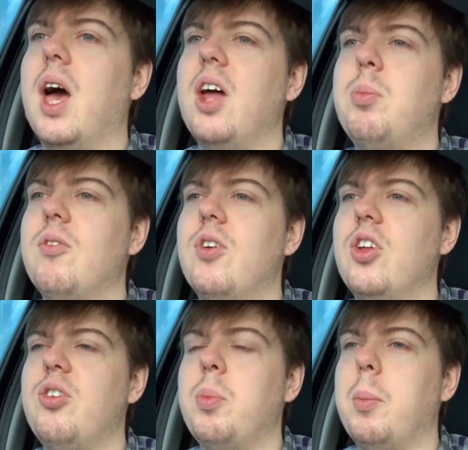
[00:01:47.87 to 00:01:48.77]
I'd
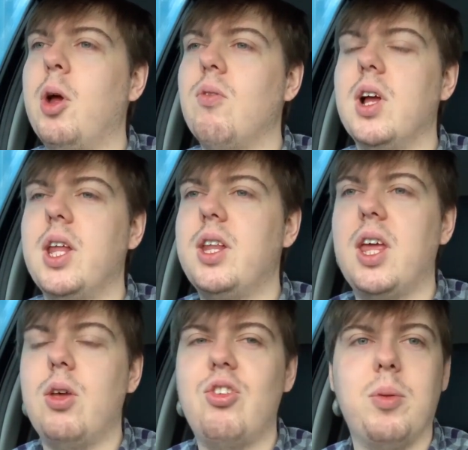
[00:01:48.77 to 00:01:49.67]
prefer to promote, really.
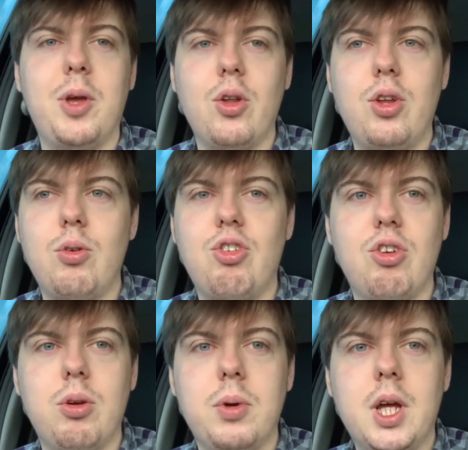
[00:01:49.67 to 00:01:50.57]
They used to be on
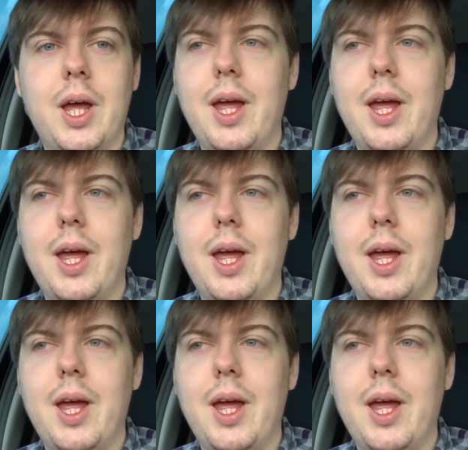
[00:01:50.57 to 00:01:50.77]
YouTube.